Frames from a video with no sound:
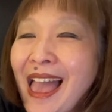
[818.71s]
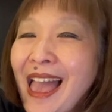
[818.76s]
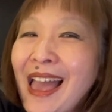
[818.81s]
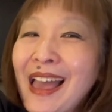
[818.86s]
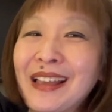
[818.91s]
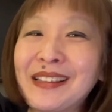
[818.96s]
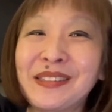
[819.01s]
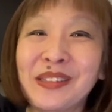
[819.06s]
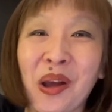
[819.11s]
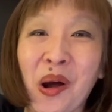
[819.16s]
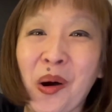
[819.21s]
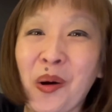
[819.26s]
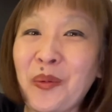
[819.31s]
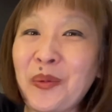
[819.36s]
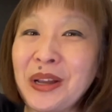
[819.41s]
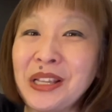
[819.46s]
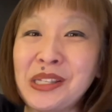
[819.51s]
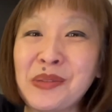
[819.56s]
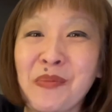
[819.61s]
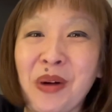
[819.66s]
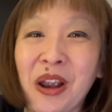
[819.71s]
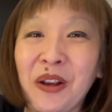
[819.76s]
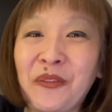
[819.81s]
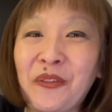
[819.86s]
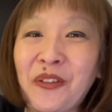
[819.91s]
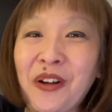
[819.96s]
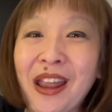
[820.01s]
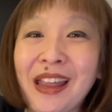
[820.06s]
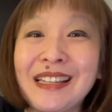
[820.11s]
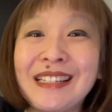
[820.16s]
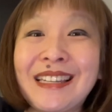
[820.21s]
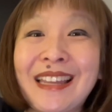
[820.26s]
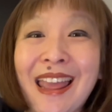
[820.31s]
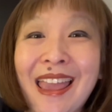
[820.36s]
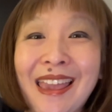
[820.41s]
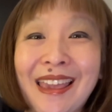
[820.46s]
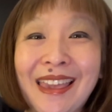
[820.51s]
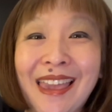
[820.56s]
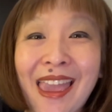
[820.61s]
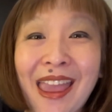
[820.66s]
As always, my friend,
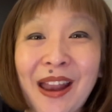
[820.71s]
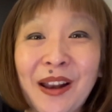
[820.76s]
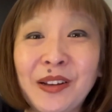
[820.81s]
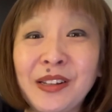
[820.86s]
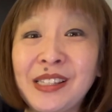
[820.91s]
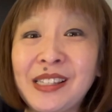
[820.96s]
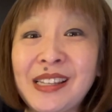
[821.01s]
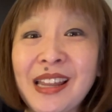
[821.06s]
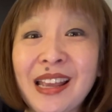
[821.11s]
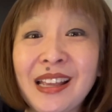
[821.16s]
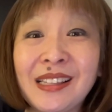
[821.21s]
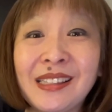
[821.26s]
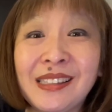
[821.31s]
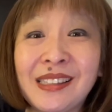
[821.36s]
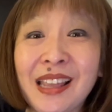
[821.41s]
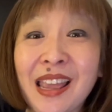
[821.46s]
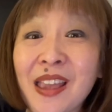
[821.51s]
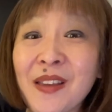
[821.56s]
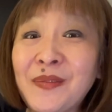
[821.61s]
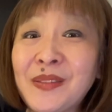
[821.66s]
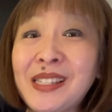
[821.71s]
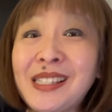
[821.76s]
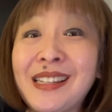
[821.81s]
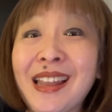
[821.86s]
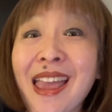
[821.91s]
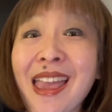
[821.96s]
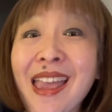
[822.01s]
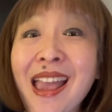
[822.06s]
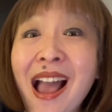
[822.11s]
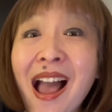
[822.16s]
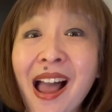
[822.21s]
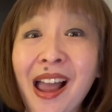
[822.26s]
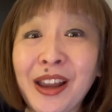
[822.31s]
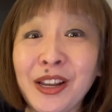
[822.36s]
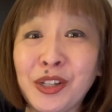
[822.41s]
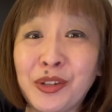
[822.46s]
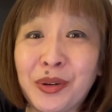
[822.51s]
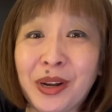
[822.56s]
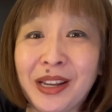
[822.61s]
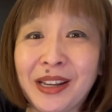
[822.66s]
take care, stay safe, stay
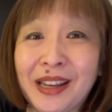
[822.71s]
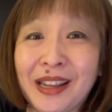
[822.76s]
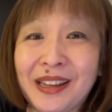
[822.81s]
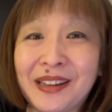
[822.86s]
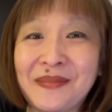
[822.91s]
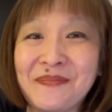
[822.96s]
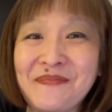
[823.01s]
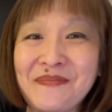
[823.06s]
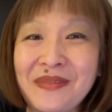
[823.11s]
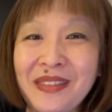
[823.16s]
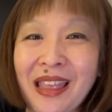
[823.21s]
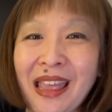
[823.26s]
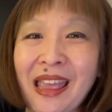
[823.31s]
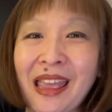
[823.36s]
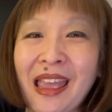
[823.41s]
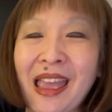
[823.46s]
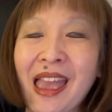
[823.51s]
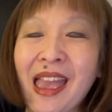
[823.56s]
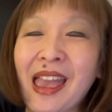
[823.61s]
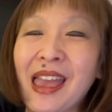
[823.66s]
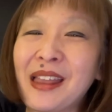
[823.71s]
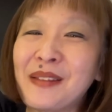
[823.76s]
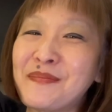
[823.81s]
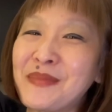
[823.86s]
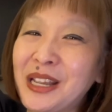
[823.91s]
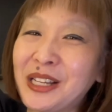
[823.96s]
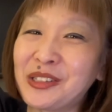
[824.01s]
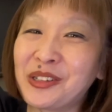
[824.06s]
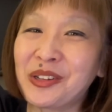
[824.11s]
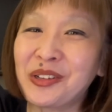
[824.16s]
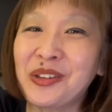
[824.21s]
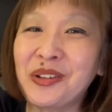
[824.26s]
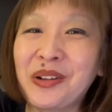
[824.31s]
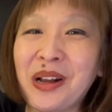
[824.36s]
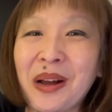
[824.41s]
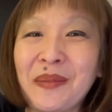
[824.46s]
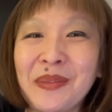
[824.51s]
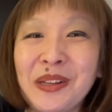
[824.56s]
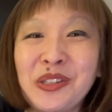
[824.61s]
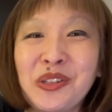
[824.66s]
hydrated, and make sure you
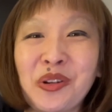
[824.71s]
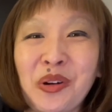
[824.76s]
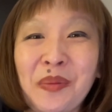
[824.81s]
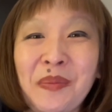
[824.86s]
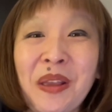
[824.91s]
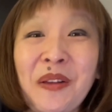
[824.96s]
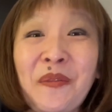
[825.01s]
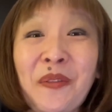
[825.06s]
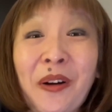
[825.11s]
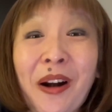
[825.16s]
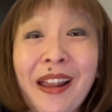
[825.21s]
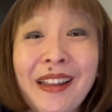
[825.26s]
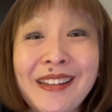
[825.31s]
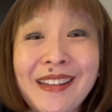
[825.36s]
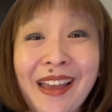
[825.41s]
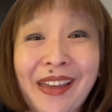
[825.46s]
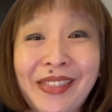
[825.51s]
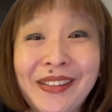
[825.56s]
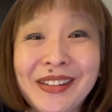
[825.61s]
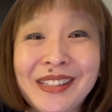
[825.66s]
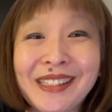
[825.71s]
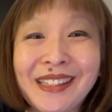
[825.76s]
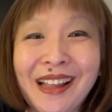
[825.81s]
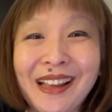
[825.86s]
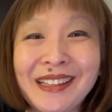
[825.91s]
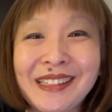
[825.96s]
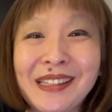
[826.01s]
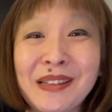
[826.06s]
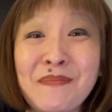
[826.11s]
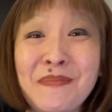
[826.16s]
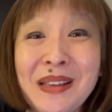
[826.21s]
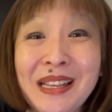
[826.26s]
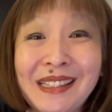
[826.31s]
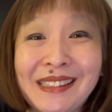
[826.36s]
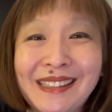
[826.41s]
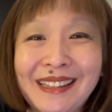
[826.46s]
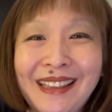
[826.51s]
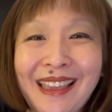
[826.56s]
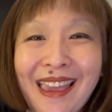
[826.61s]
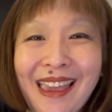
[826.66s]
come and join me for another slice and
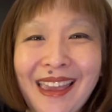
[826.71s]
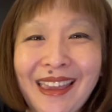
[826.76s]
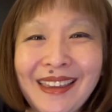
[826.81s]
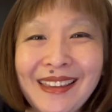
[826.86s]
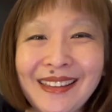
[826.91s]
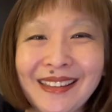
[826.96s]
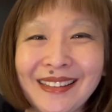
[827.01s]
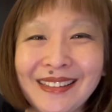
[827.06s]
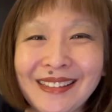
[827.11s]
piece of K.